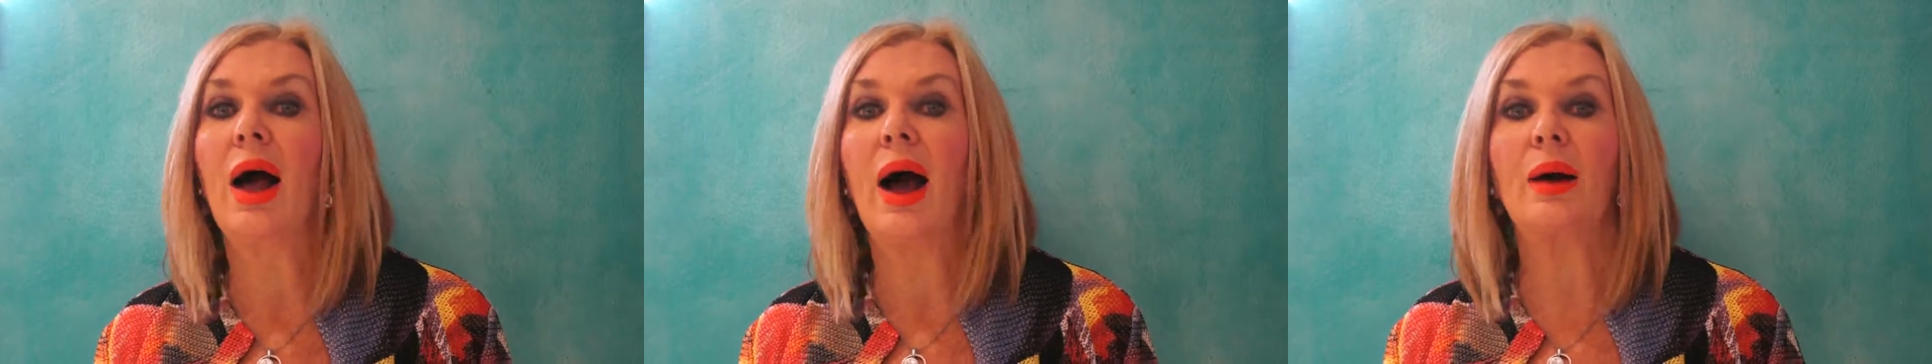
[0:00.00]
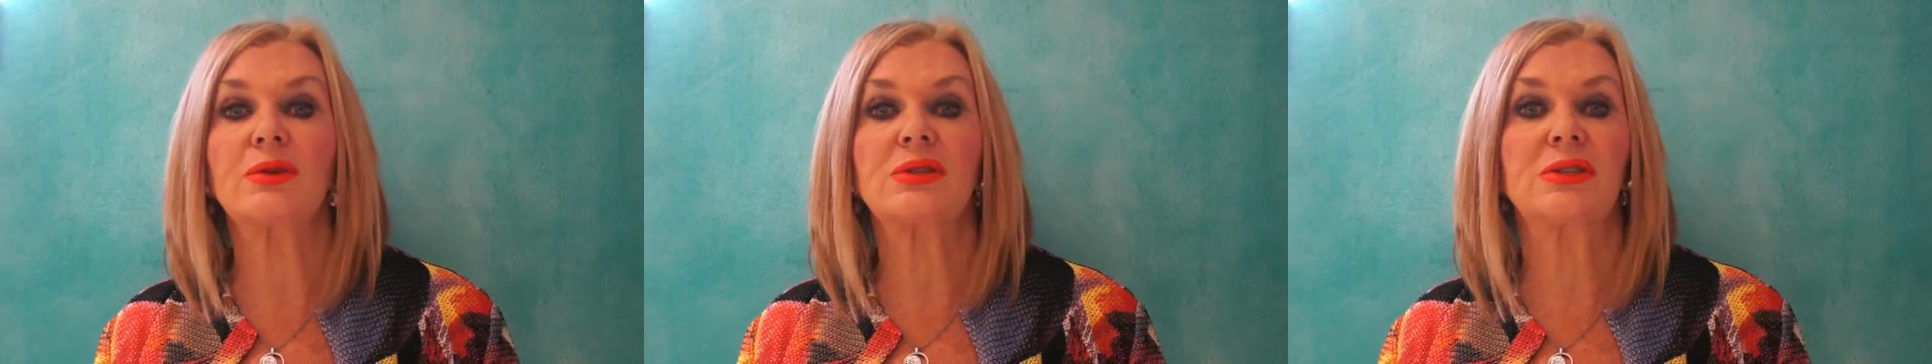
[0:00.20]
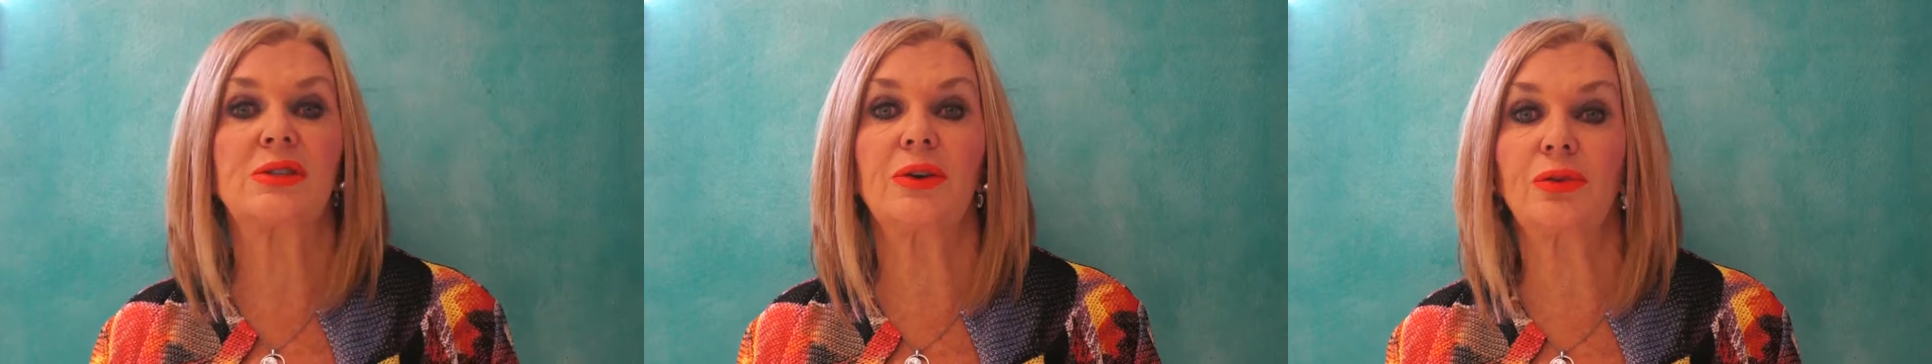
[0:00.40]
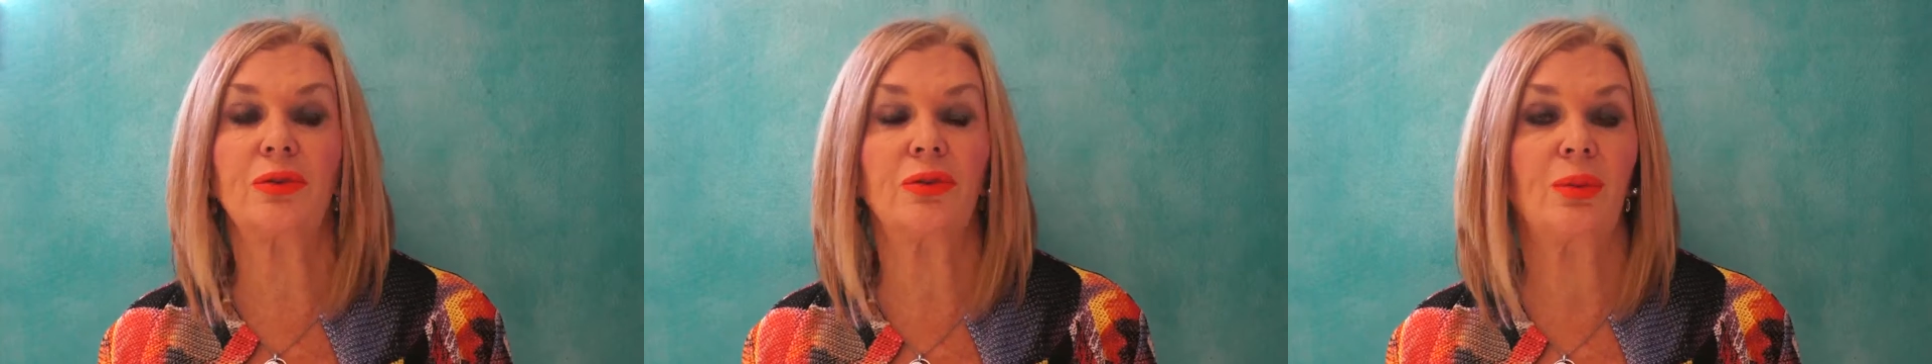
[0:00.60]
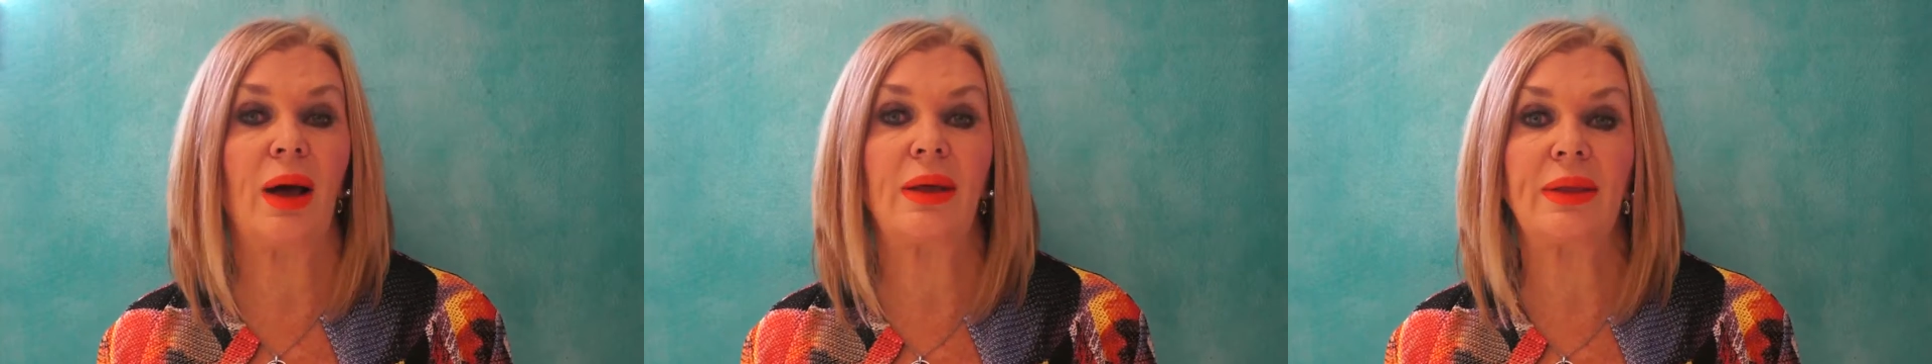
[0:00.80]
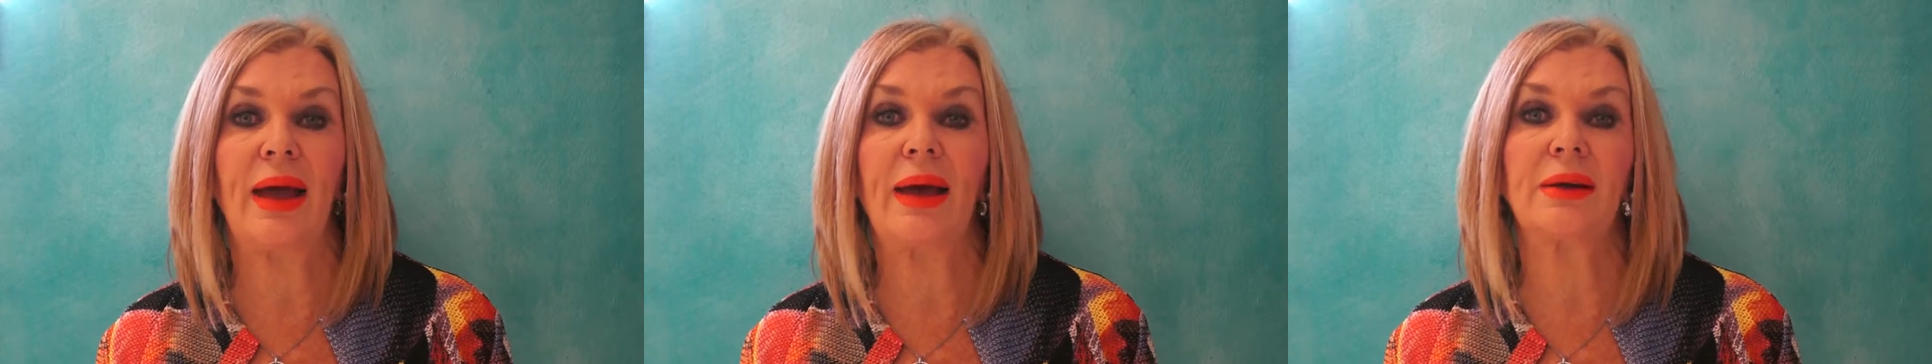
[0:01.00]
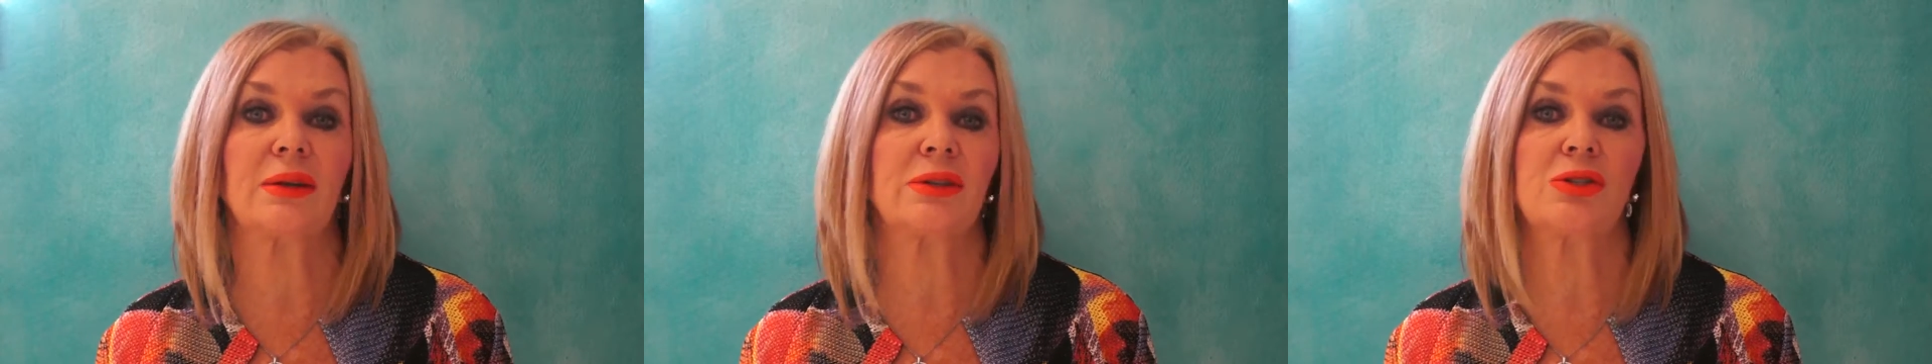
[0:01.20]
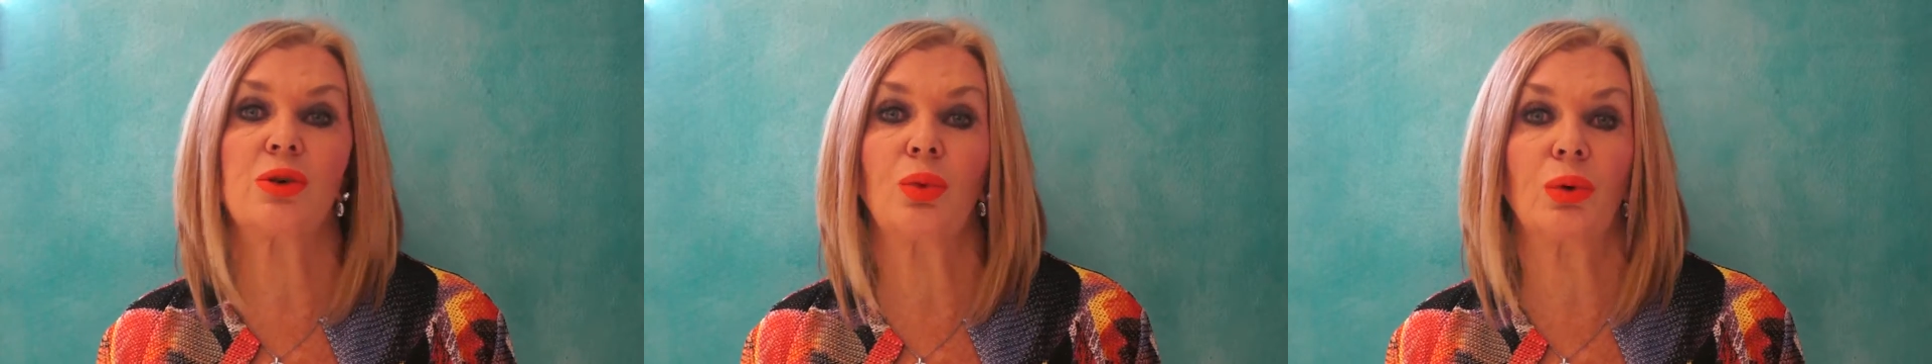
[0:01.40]
I was different from other
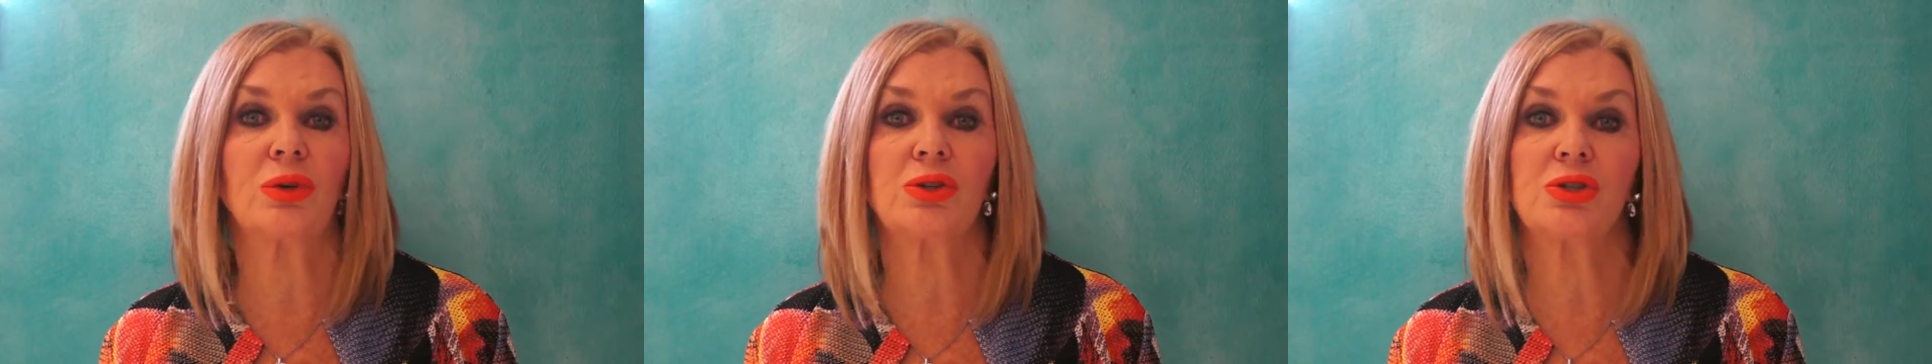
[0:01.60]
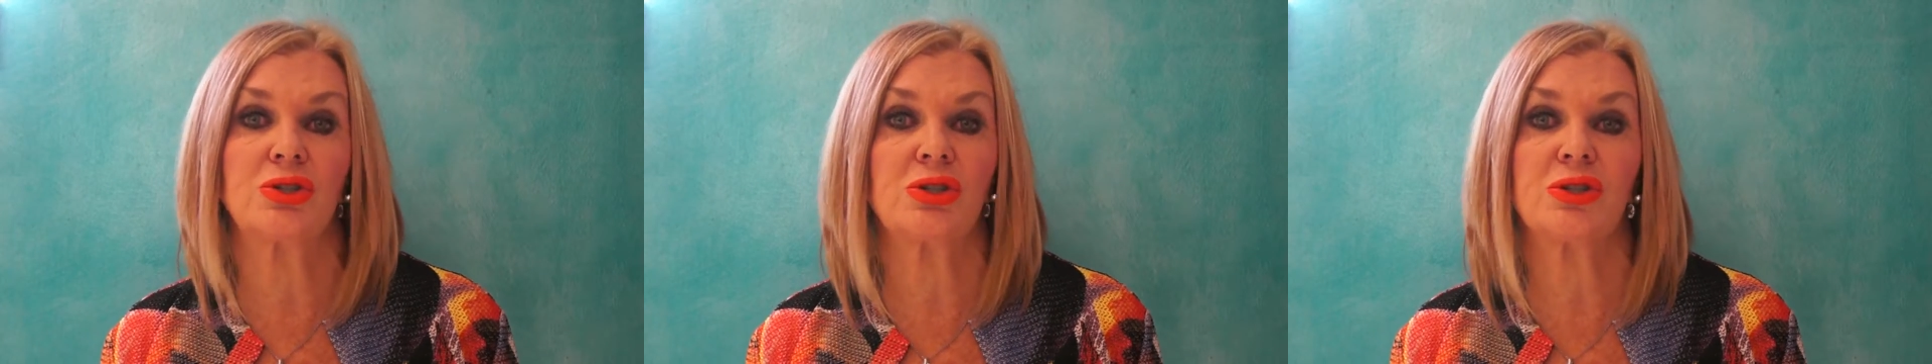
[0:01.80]
adults who wanted to